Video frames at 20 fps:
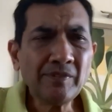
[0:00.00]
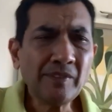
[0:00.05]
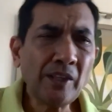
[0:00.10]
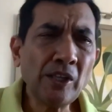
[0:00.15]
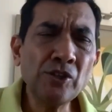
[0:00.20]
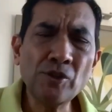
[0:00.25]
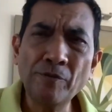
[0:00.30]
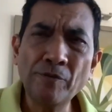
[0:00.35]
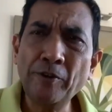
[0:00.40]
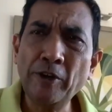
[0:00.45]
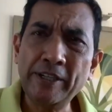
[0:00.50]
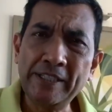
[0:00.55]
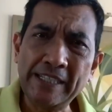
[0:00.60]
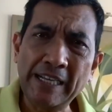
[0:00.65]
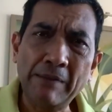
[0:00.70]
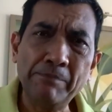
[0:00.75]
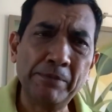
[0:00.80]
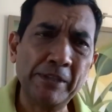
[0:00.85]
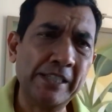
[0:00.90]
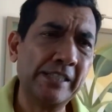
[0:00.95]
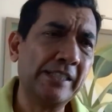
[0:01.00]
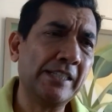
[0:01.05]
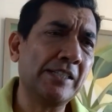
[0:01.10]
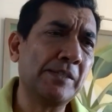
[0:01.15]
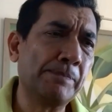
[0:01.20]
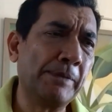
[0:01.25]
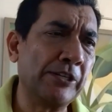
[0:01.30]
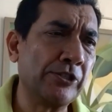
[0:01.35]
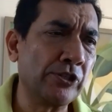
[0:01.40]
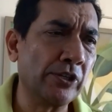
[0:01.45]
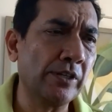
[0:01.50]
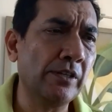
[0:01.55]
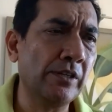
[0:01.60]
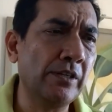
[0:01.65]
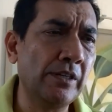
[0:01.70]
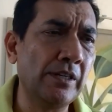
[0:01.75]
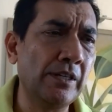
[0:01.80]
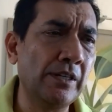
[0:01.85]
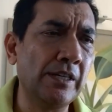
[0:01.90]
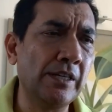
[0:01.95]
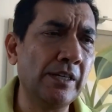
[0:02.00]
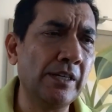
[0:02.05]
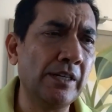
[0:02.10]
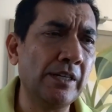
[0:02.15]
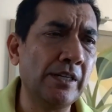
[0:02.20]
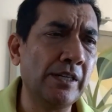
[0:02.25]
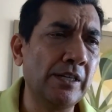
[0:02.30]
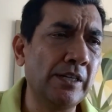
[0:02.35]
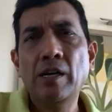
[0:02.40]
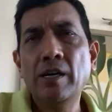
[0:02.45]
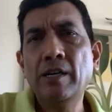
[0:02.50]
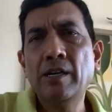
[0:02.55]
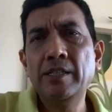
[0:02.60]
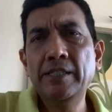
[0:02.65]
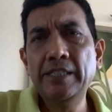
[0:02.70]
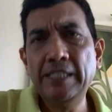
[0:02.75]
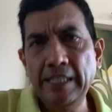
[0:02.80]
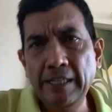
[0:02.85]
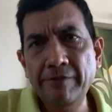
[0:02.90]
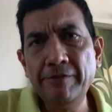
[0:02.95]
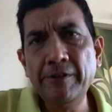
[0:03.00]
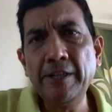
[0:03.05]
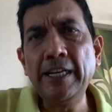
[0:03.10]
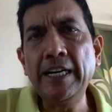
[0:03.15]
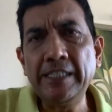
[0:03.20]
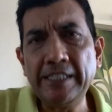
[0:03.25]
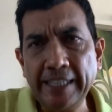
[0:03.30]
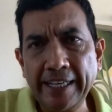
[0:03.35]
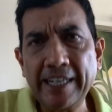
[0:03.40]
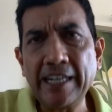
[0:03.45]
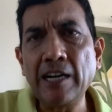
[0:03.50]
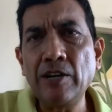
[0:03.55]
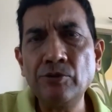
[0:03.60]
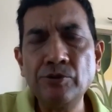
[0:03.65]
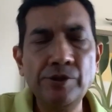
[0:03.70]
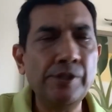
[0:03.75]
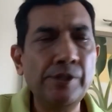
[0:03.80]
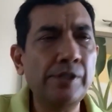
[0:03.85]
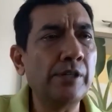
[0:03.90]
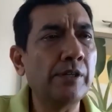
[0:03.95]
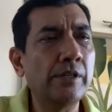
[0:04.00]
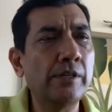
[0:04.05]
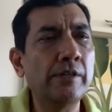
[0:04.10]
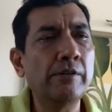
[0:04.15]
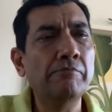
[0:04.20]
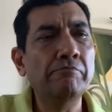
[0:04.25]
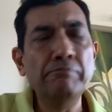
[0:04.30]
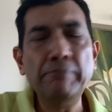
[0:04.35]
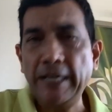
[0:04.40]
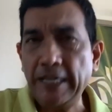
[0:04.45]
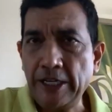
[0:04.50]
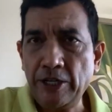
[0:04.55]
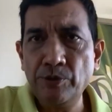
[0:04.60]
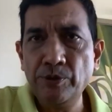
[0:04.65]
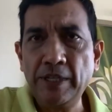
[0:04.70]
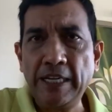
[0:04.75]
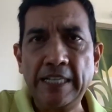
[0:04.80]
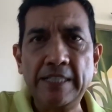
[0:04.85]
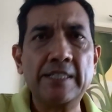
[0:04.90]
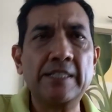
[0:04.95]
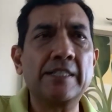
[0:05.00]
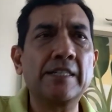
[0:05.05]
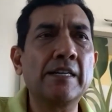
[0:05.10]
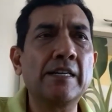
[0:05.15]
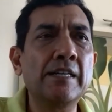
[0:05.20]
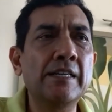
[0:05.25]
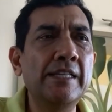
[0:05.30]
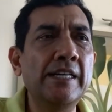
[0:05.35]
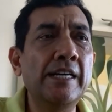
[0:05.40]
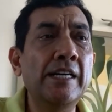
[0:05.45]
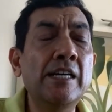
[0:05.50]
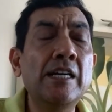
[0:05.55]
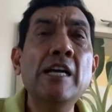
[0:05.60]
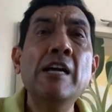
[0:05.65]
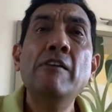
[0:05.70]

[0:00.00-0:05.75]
So, for example, there is a special uh, uh, delivery and takeout uh, menu that's there.